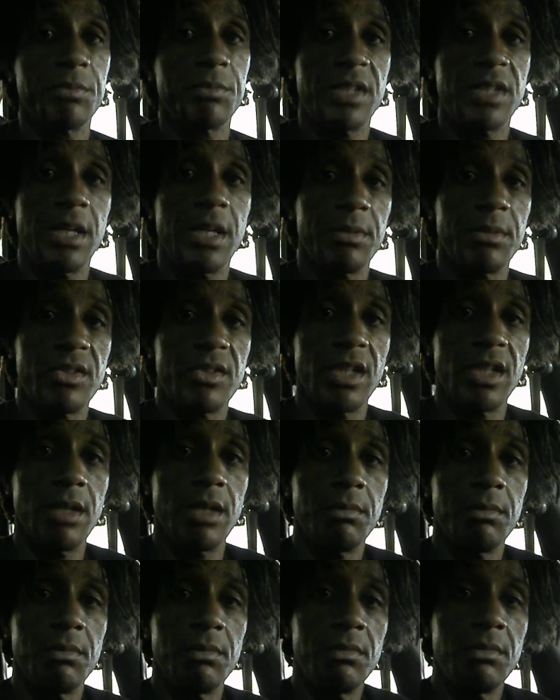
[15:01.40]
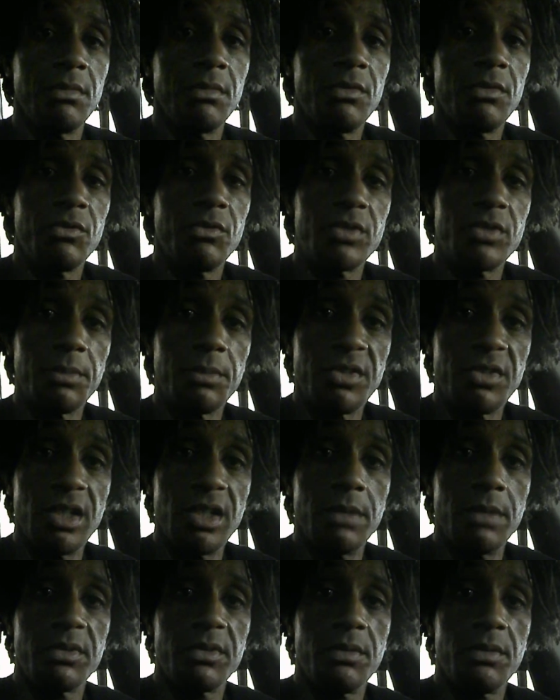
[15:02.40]
time to time.
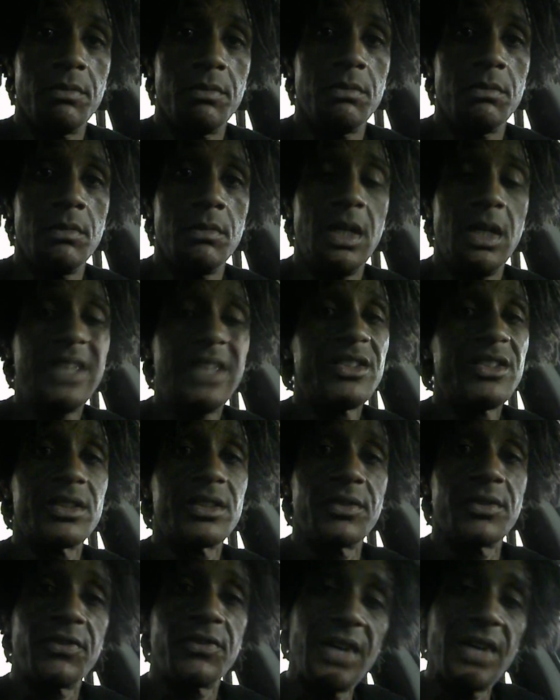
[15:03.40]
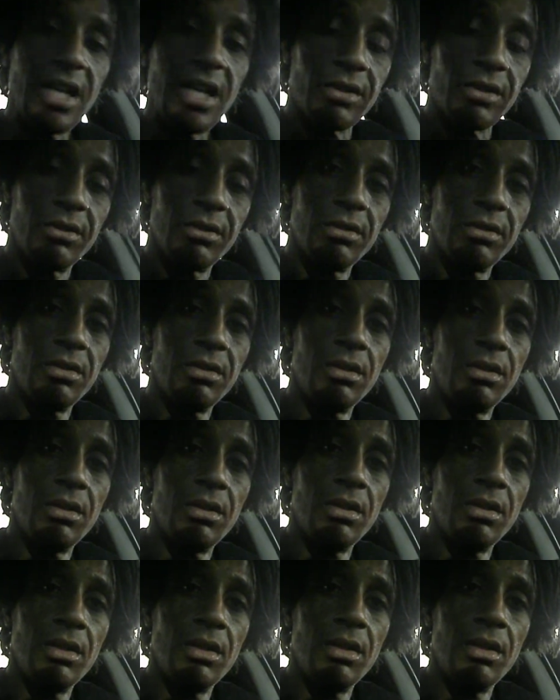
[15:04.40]
sometimes. That's just a fact.
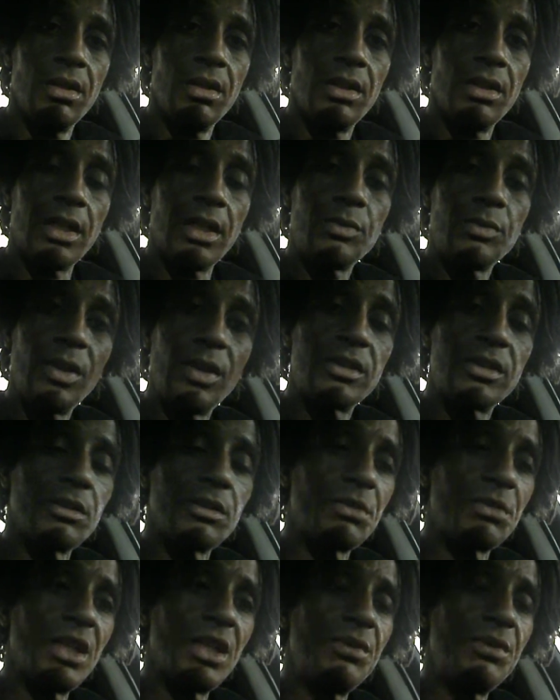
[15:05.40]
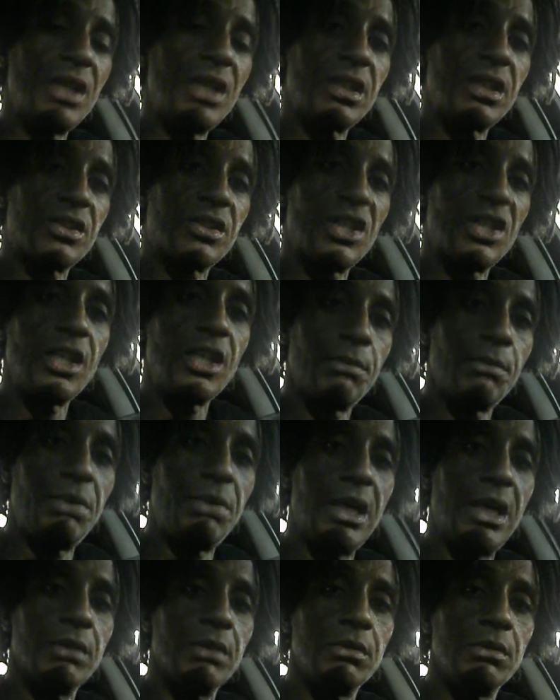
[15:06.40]
That's why sometimes you gotta think
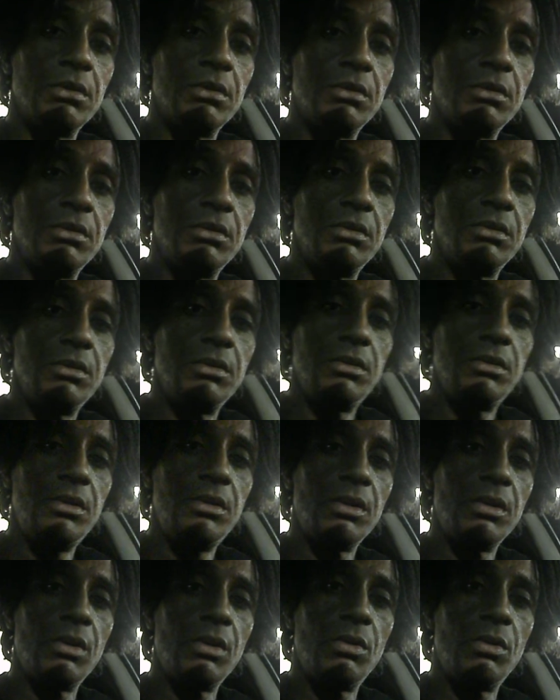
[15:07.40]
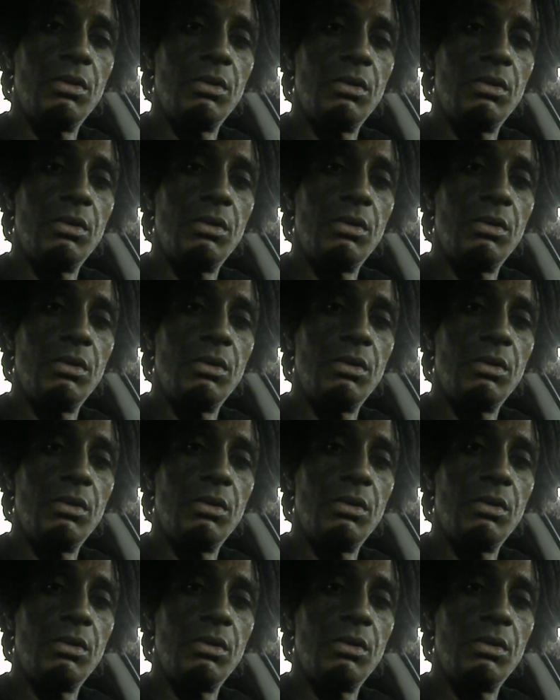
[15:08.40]
about, you know,